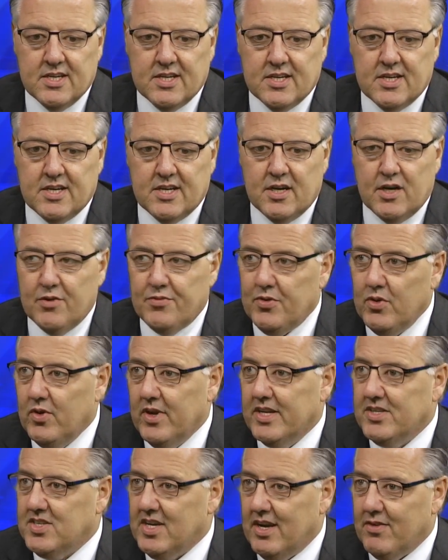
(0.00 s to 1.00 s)
Uh, a few
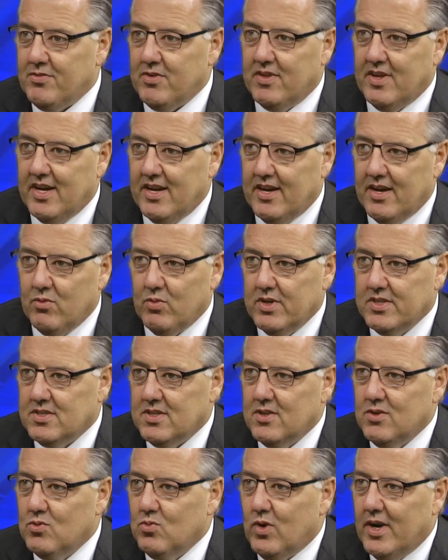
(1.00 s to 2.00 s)
days after that, I went
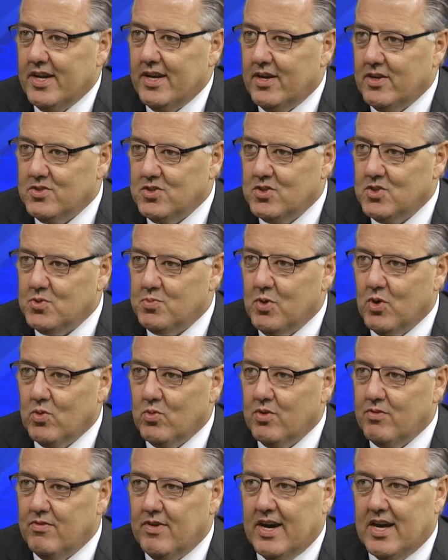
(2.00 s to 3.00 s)
to the White House and spoke
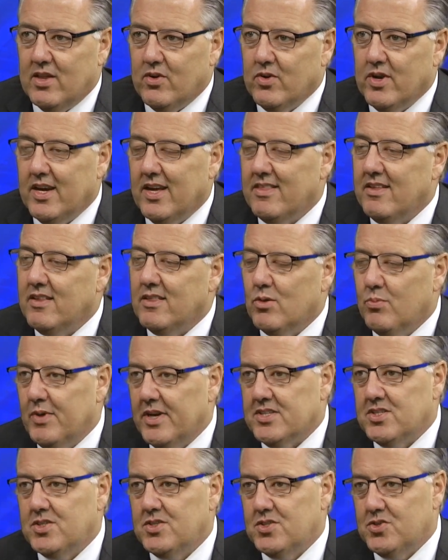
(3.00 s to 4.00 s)
with Valerie. I think the
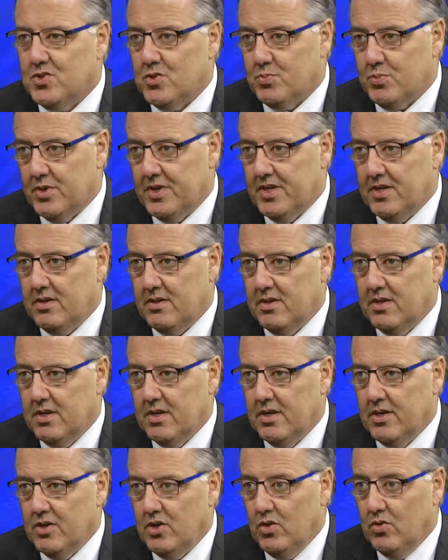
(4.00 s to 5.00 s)
messages are pretty
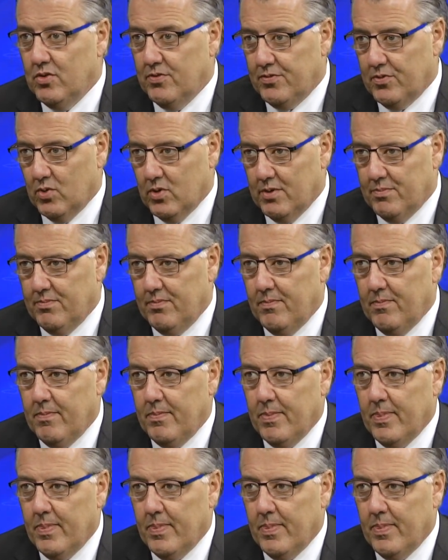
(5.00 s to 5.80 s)
uniform.